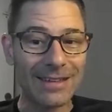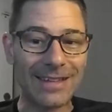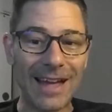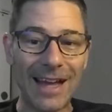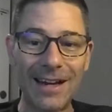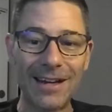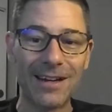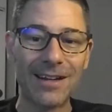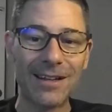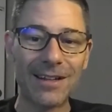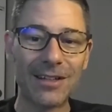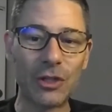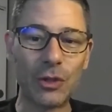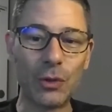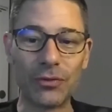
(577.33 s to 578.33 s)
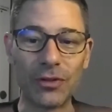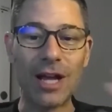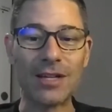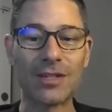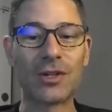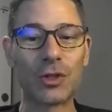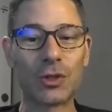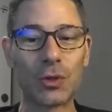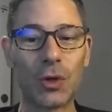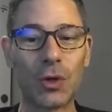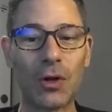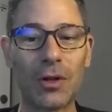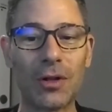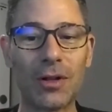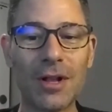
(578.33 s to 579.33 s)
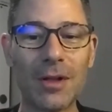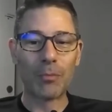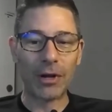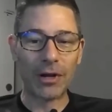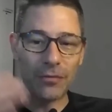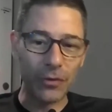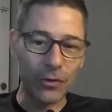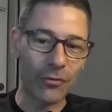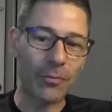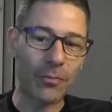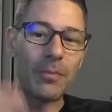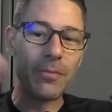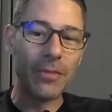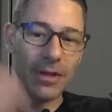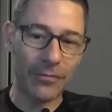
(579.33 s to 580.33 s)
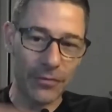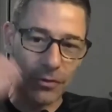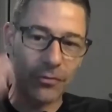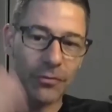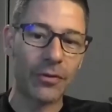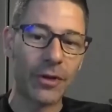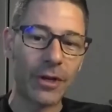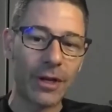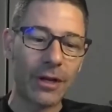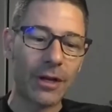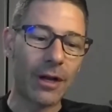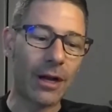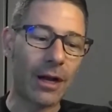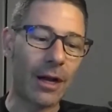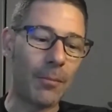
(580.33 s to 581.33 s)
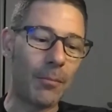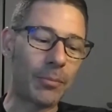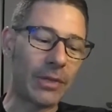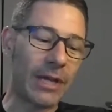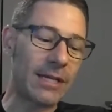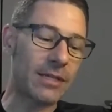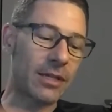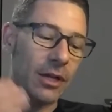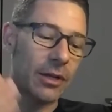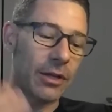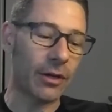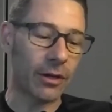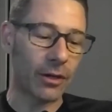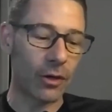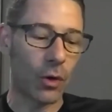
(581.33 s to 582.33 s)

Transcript: then you've lost control. But if you've placed all your